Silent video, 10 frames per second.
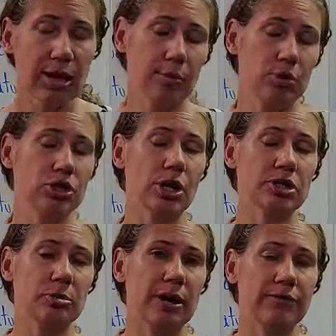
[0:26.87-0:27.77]
and we
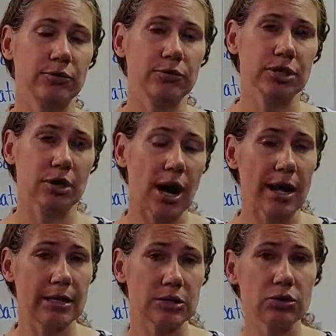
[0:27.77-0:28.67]
talked about foods that are
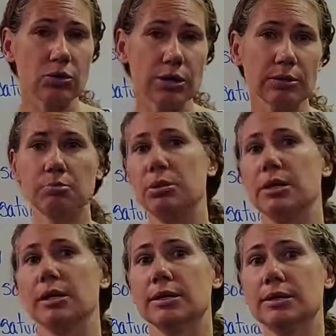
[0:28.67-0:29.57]
high in sodium
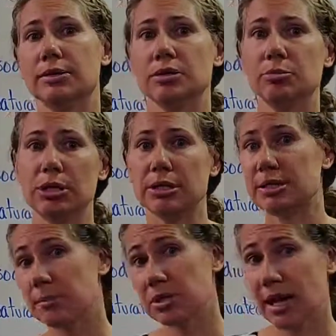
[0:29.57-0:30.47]
being considered to be
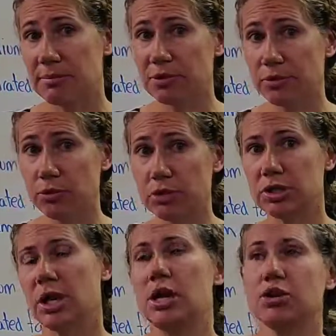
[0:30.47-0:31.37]
sometimes foods,